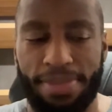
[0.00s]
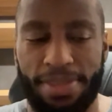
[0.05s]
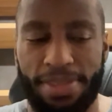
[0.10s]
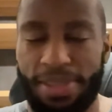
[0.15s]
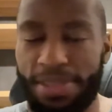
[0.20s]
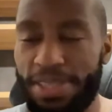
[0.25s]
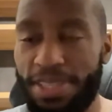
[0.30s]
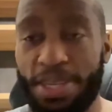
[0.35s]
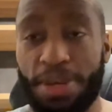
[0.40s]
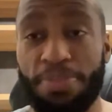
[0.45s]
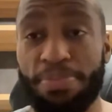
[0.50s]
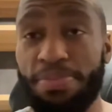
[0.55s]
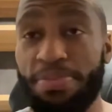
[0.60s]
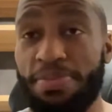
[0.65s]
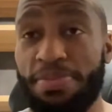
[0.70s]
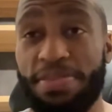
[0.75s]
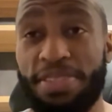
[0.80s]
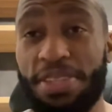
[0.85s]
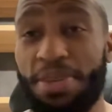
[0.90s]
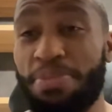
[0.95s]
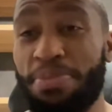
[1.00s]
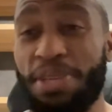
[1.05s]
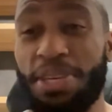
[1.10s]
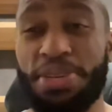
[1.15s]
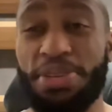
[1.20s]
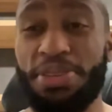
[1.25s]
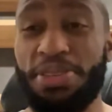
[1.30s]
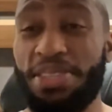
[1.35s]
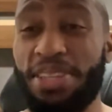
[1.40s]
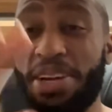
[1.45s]
Some
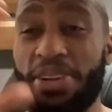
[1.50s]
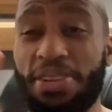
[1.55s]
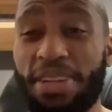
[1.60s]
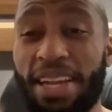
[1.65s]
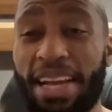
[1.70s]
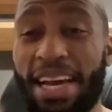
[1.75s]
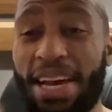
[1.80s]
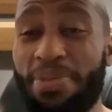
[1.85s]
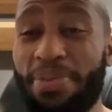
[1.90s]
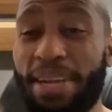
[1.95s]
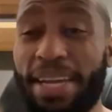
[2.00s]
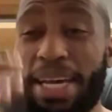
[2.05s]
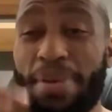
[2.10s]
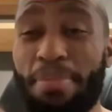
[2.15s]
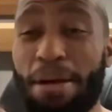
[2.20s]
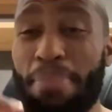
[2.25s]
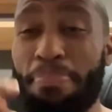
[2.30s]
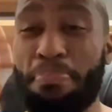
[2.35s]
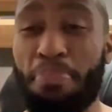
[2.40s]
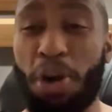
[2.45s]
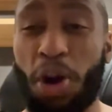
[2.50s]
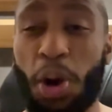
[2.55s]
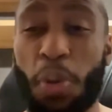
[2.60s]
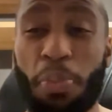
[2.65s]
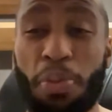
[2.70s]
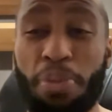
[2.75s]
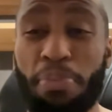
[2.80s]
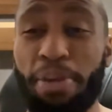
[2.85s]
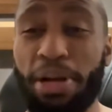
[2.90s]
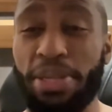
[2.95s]
years down the line when I get my
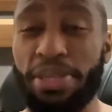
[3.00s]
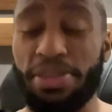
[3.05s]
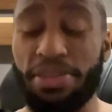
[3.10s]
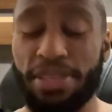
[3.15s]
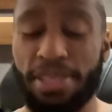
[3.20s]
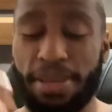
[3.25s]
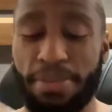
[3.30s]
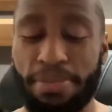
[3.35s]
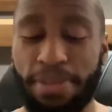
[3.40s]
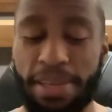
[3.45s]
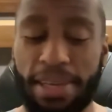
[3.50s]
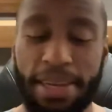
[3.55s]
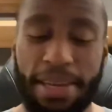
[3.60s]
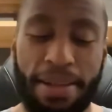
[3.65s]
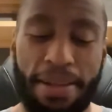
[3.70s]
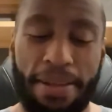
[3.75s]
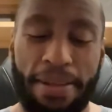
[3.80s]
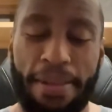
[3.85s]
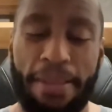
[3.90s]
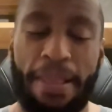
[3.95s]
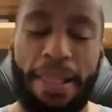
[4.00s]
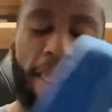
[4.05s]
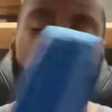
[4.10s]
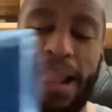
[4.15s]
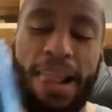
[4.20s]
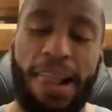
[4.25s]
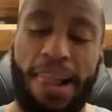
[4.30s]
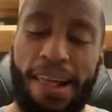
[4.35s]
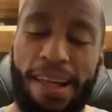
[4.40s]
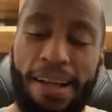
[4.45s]
purple belt or something,
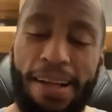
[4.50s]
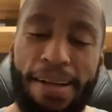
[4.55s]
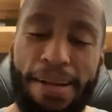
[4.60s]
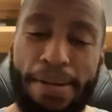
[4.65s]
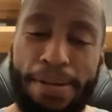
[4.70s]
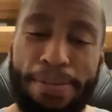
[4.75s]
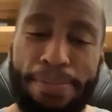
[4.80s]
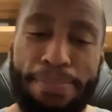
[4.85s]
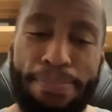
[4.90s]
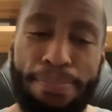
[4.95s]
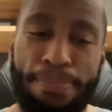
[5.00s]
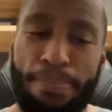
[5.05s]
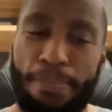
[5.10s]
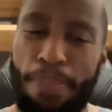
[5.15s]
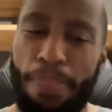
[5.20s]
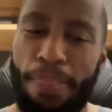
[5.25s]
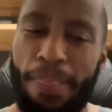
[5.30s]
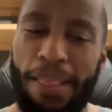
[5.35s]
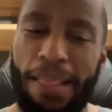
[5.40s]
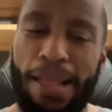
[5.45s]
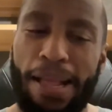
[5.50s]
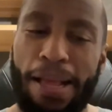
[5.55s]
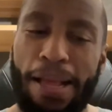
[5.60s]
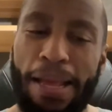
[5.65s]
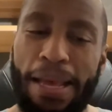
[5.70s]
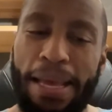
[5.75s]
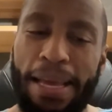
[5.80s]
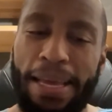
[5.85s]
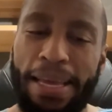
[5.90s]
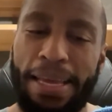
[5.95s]

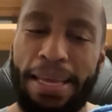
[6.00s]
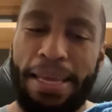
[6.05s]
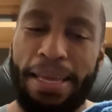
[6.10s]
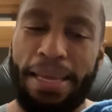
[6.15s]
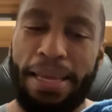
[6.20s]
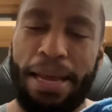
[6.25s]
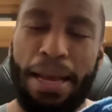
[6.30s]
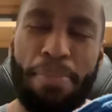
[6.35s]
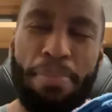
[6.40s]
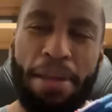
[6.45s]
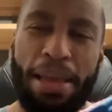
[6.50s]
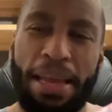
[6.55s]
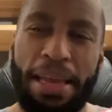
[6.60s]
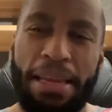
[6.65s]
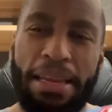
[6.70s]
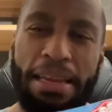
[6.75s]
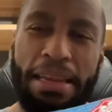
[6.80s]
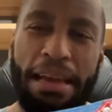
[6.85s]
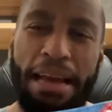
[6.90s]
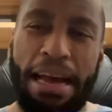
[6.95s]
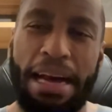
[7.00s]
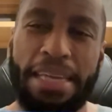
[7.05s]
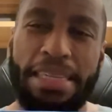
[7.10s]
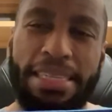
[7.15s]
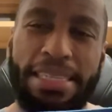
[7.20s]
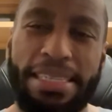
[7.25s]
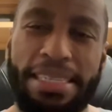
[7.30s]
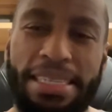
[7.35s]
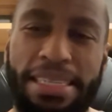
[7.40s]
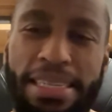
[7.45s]
I may
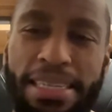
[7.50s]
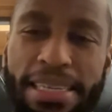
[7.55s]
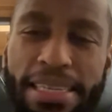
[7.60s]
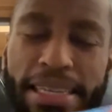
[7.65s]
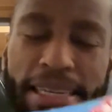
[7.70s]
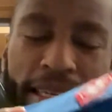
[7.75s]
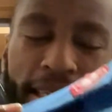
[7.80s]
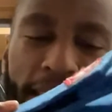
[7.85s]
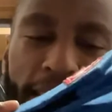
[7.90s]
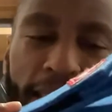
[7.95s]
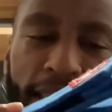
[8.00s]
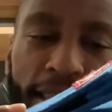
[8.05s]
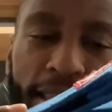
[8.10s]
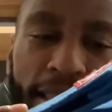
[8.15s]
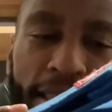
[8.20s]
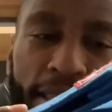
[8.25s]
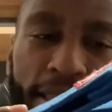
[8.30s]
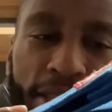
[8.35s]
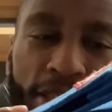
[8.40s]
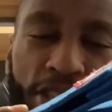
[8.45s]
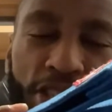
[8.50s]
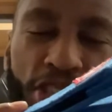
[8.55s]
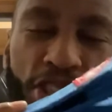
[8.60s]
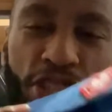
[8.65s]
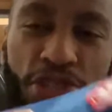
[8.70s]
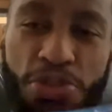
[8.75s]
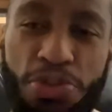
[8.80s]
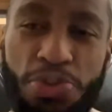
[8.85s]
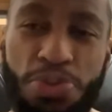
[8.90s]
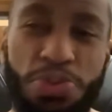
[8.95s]
not
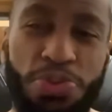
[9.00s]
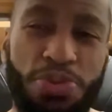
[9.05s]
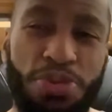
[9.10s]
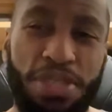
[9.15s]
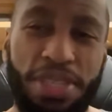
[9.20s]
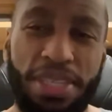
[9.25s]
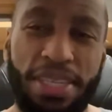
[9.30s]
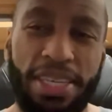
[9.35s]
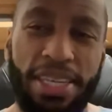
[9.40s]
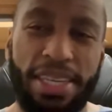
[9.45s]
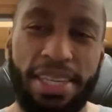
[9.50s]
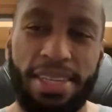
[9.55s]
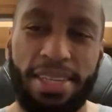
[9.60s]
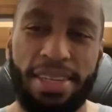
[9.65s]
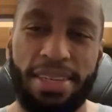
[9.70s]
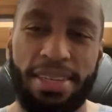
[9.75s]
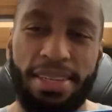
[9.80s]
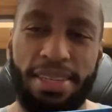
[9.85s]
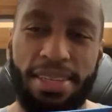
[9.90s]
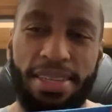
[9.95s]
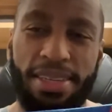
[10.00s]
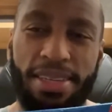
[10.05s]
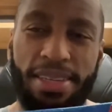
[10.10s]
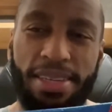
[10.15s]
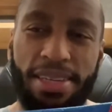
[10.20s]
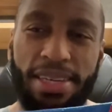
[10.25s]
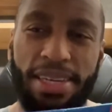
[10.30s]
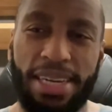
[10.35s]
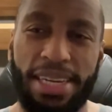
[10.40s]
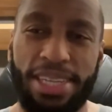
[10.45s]
choose to get
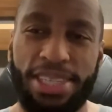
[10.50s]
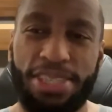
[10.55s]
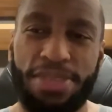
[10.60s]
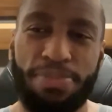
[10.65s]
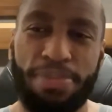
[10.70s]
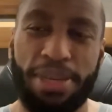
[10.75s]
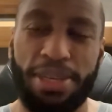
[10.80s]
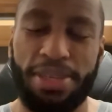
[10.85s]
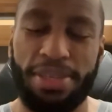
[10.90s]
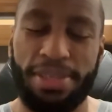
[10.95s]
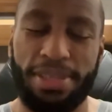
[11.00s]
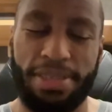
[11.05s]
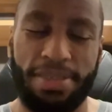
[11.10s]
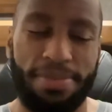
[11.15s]
a kanji belt.